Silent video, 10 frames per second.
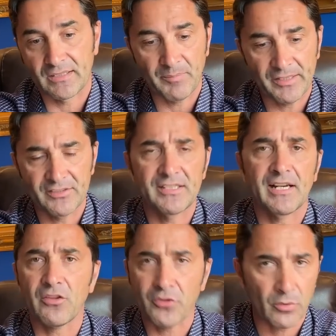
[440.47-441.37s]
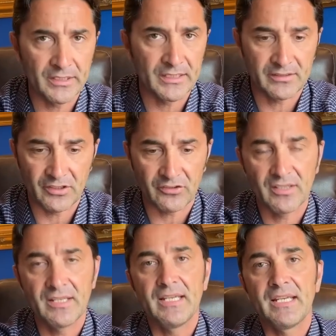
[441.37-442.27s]
the Palestinian Authority and this.
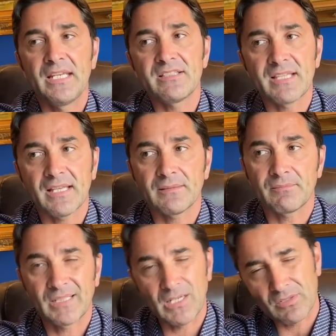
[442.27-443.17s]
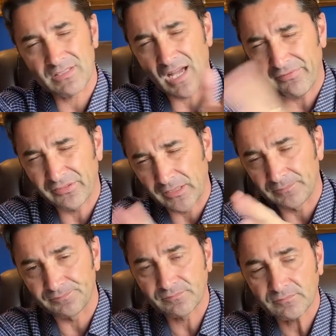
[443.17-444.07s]
He said, but it was after,